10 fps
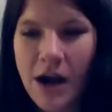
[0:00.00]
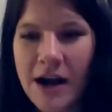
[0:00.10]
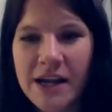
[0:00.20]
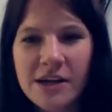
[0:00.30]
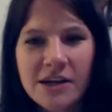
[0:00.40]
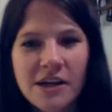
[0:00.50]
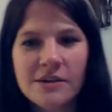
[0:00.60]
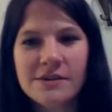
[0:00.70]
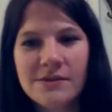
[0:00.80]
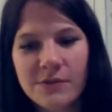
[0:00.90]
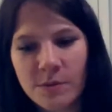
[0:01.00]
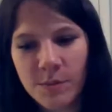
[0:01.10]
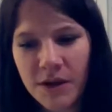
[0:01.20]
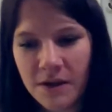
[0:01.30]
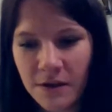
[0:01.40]
All right, here it goes for the
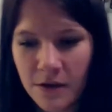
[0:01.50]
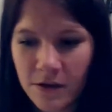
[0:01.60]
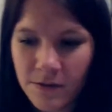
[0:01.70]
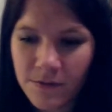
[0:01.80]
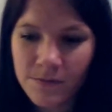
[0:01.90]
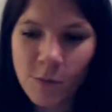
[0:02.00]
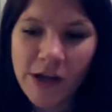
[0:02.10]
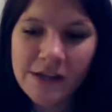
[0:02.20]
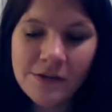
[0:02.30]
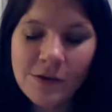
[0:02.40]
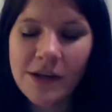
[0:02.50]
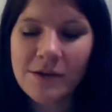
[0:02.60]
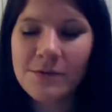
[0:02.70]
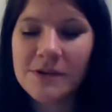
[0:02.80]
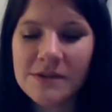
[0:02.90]
big. Wait, hold
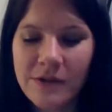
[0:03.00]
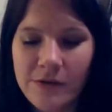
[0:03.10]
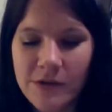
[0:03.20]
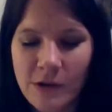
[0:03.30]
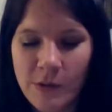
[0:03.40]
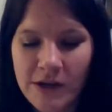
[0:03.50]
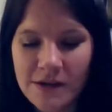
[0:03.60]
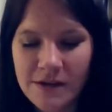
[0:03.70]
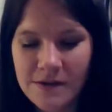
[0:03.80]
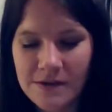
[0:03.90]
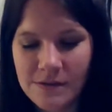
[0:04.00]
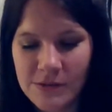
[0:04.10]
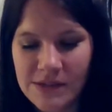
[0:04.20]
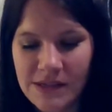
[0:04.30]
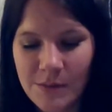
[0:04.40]
on. First of all, really quick,
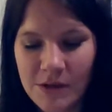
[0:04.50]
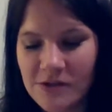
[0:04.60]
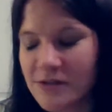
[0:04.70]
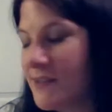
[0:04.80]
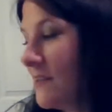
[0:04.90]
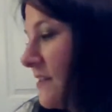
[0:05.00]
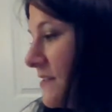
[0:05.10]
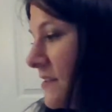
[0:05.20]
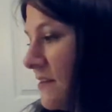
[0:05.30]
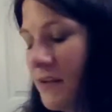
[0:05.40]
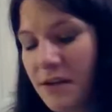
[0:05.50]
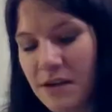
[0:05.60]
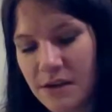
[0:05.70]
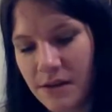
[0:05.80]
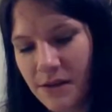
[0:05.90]
was anybody interested in these?
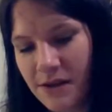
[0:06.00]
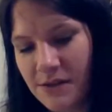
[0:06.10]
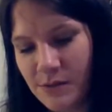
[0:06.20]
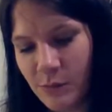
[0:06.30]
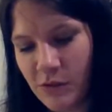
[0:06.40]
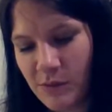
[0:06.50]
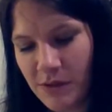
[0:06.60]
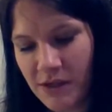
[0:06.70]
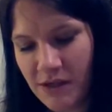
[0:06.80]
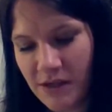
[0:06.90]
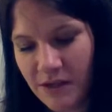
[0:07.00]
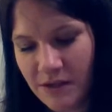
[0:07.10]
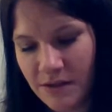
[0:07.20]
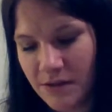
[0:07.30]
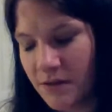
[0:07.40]
These would
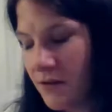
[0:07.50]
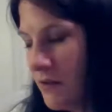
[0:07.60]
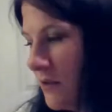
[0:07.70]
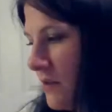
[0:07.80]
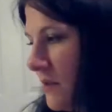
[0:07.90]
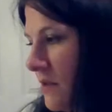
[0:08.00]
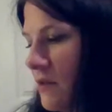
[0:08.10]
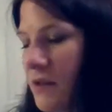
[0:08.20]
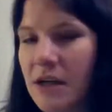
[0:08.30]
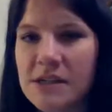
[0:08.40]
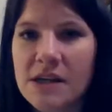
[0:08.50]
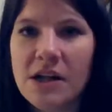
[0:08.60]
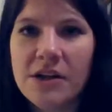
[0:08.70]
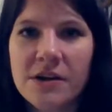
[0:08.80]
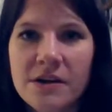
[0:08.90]
be a
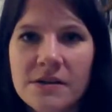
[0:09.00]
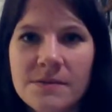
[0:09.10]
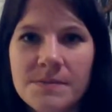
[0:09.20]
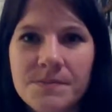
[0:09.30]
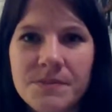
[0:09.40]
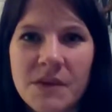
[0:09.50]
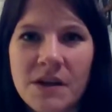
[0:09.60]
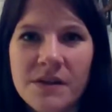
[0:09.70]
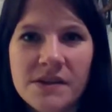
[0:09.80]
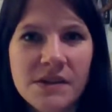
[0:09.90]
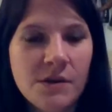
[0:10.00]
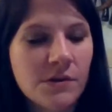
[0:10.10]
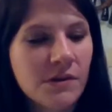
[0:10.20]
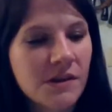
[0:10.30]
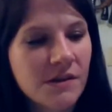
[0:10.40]
dollar on these
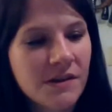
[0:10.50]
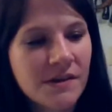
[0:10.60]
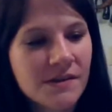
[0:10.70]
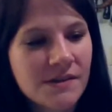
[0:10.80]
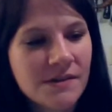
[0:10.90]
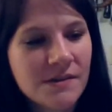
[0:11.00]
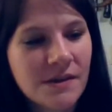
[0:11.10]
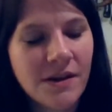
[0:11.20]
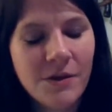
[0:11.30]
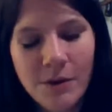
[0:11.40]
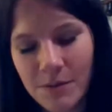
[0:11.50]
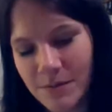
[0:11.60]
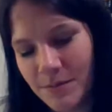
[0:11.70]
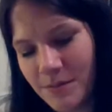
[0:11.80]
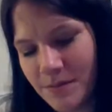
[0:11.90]
cute little earrings.
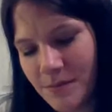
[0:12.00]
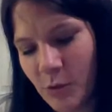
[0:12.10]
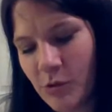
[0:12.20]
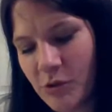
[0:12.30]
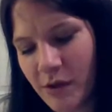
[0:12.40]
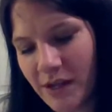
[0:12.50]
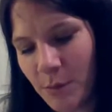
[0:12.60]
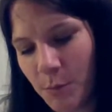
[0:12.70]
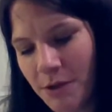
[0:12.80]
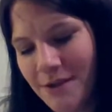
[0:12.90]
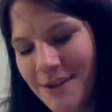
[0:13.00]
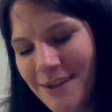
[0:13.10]
where do I keep them?